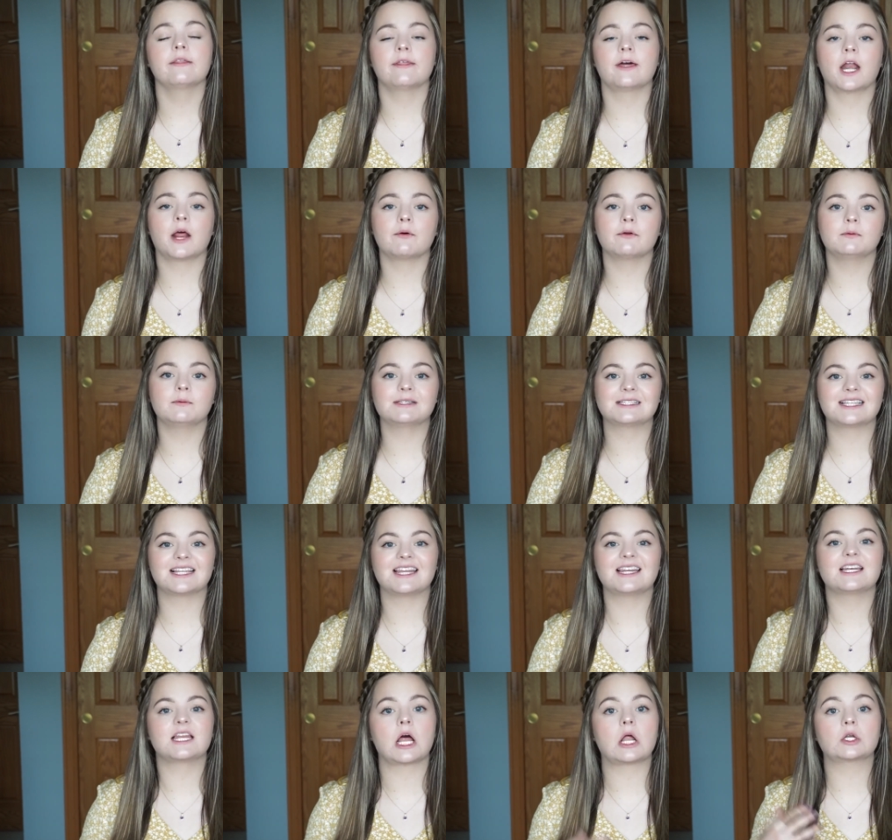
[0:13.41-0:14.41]
that I would be
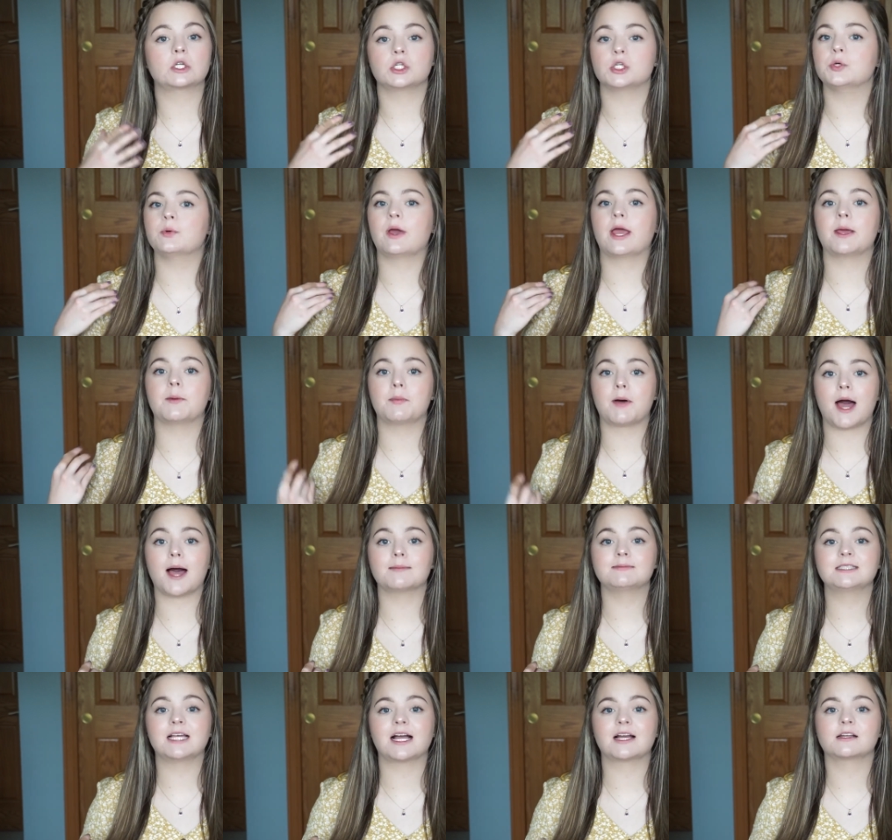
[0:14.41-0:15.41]
sitting down to do a
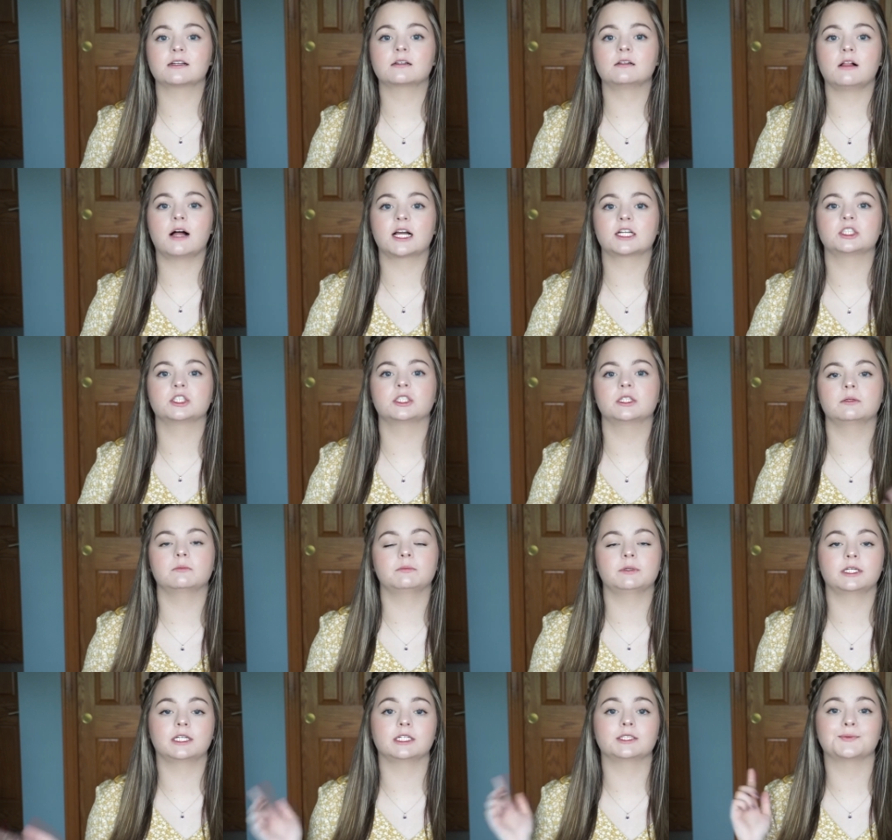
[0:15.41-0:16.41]
Popsocket
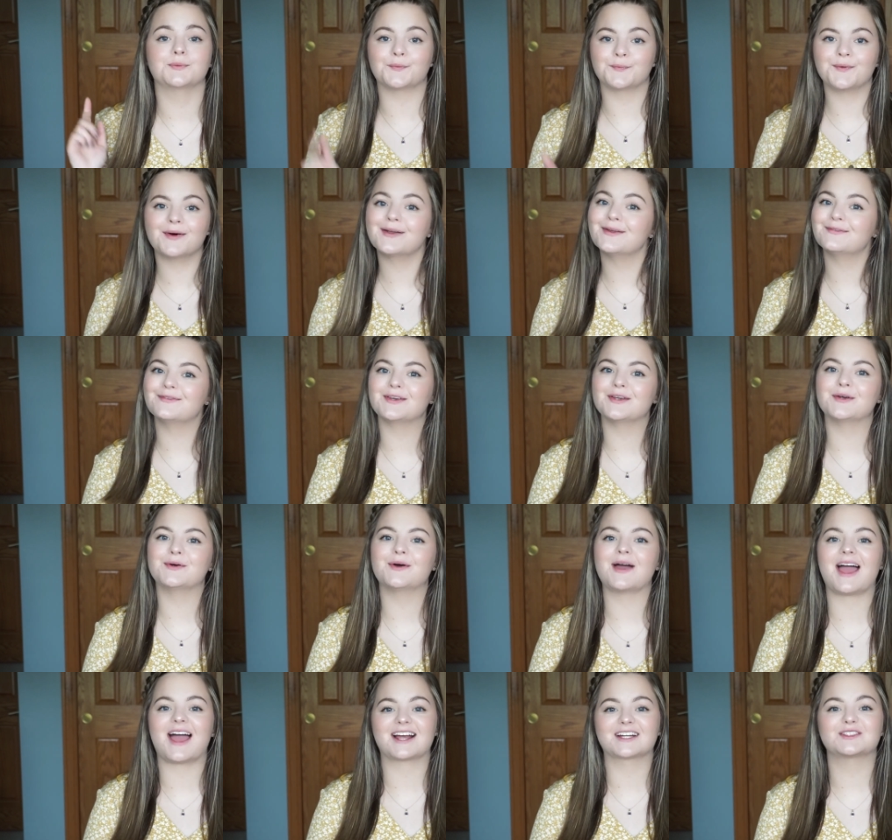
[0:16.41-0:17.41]
collection because one of
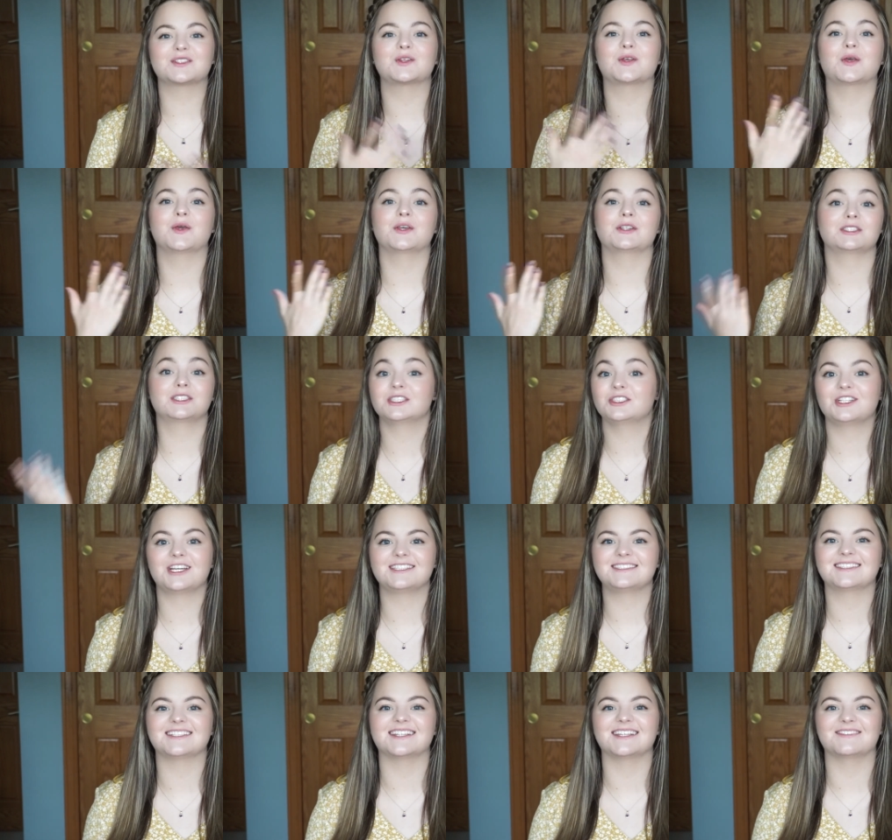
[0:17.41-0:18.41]
you actually
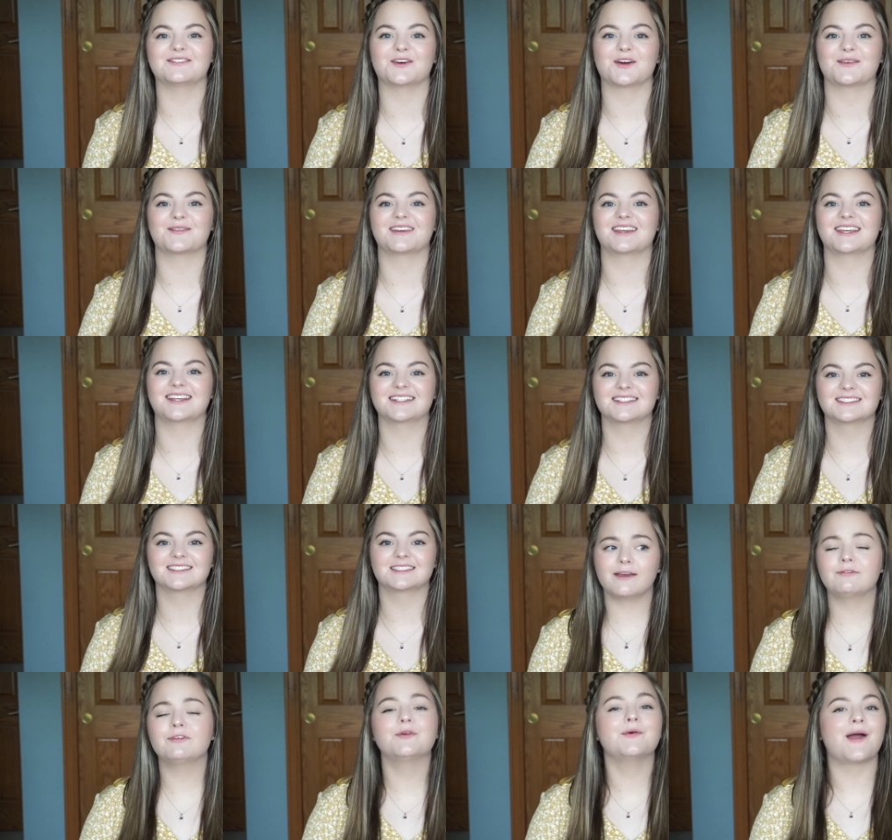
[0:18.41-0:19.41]
suggested it for me.
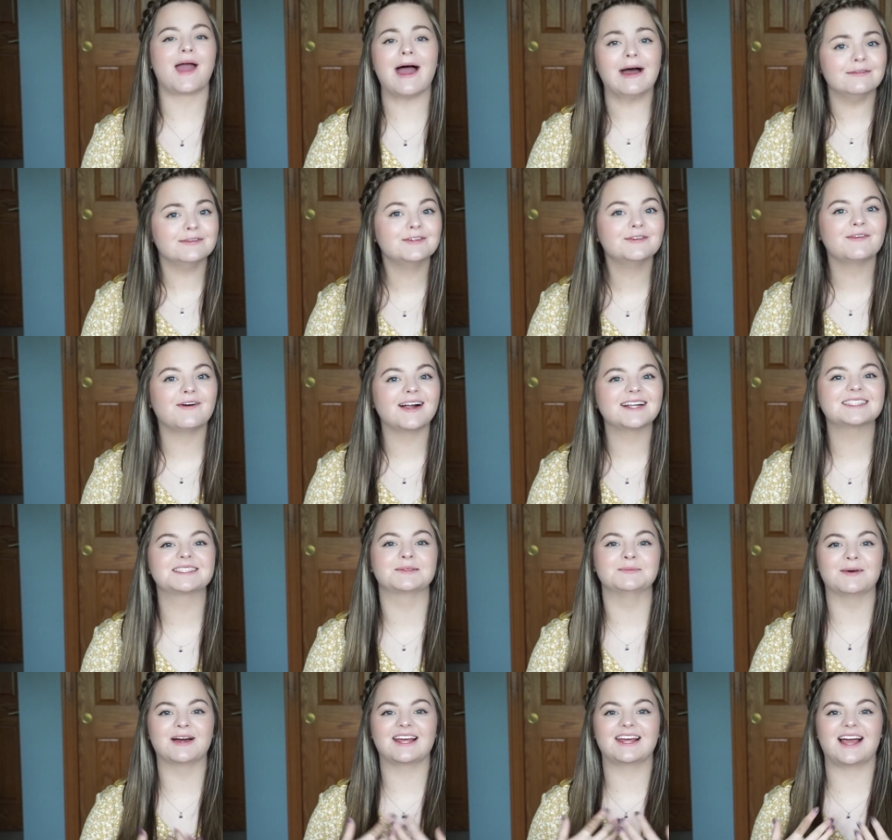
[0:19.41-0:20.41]
If you haven't
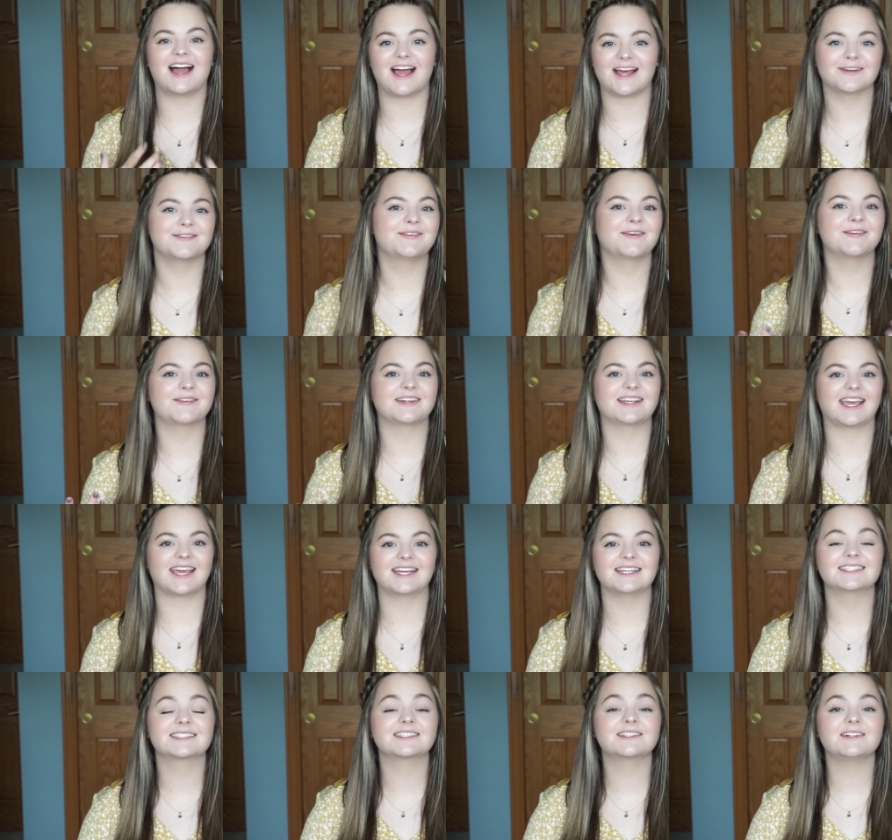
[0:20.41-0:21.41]
watched my iPhone
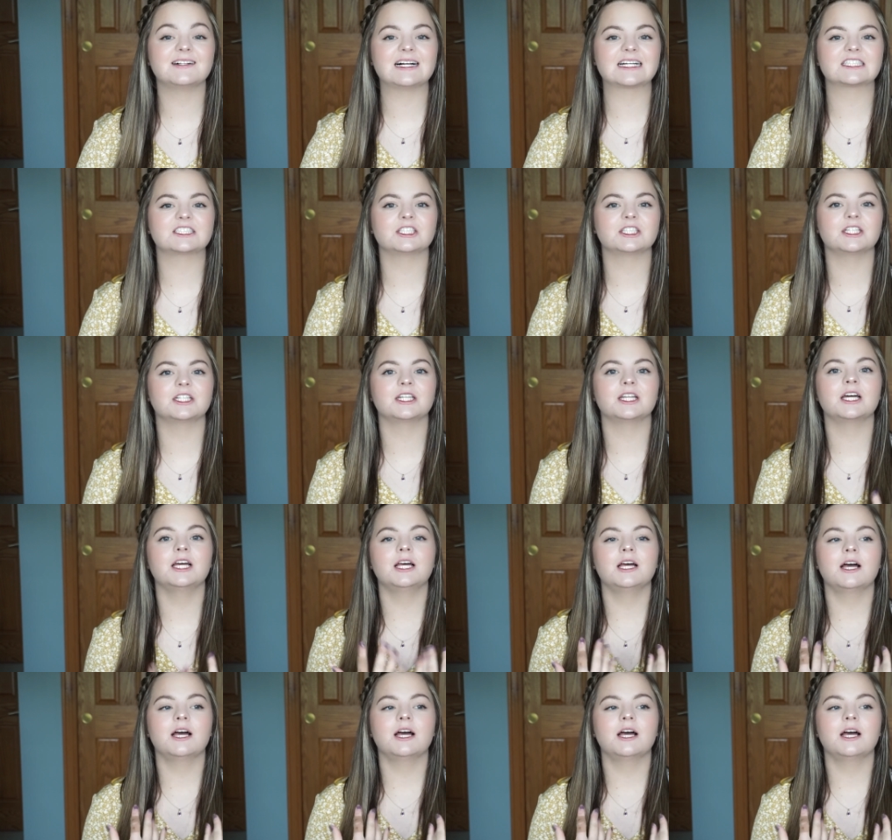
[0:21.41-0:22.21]
case collection,